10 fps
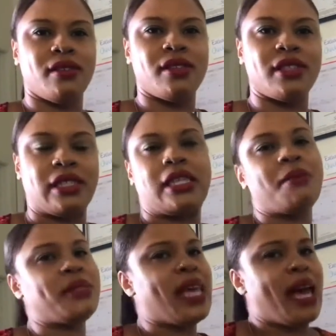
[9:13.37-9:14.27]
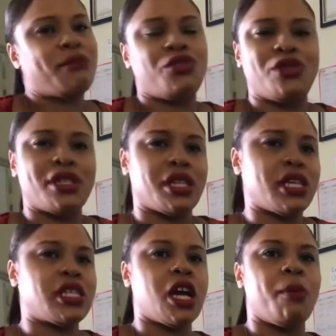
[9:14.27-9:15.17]
sometimes you just
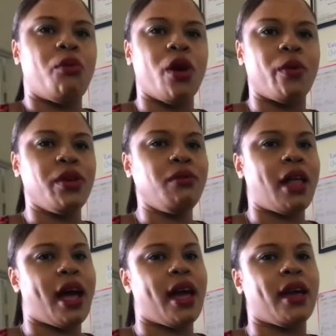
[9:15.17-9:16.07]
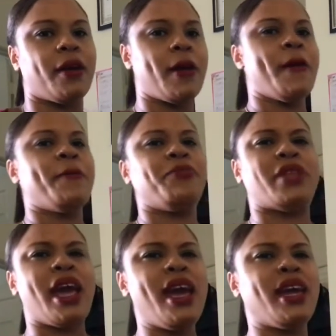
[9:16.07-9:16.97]
get to a point where you like,
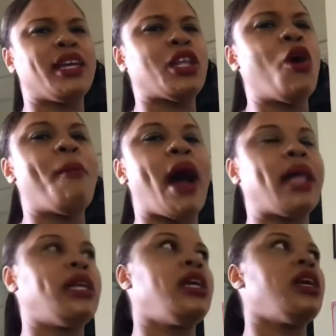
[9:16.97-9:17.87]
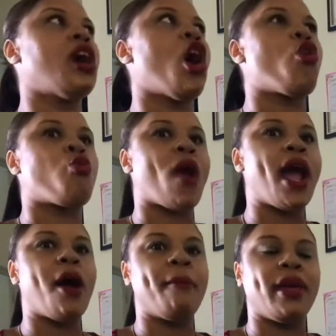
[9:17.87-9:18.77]
dang, nobody
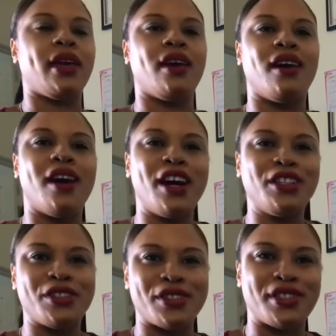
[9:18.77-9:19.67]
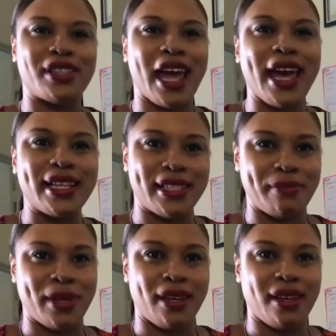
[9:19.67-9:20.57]
around me understands
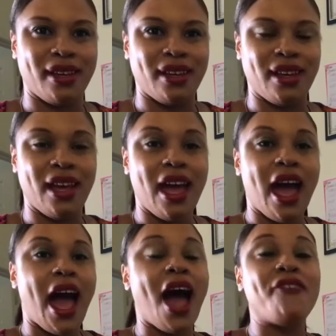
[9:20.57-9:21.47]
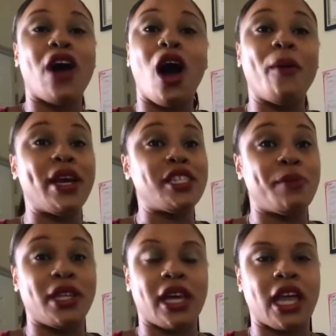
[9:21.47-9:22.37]
me. I've always
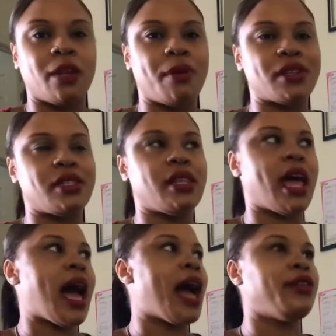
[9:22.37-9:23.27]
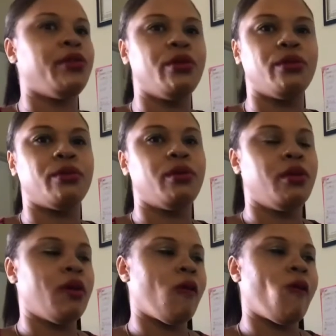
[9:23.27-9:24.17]
been the kind of person that I knew
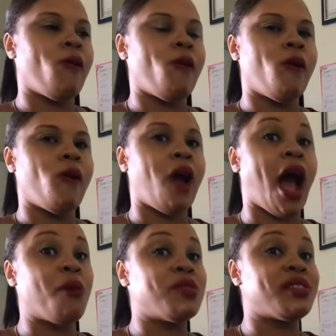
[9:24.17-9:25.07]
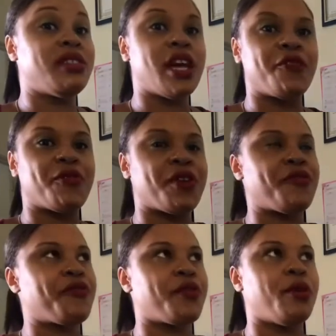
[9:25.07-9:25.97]
I was different
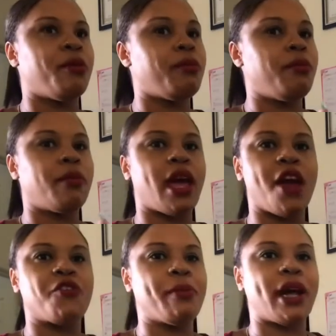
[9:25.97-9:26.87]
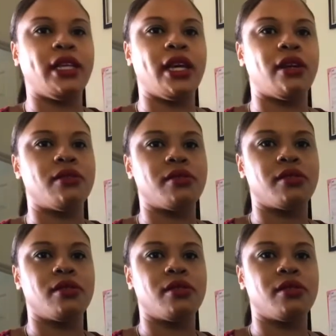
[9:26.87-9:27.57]
from everybody else.